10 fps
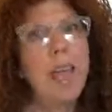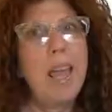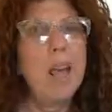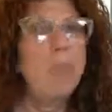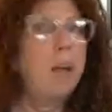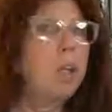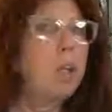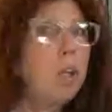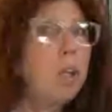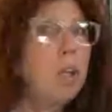And by
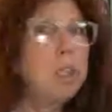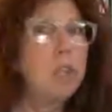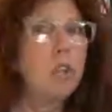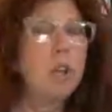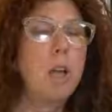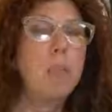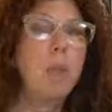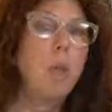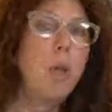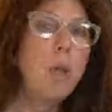utilizing your time
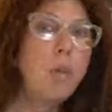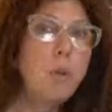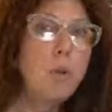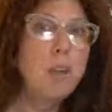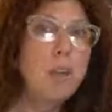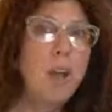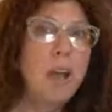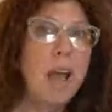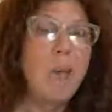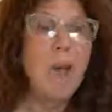the way you're doing it right now,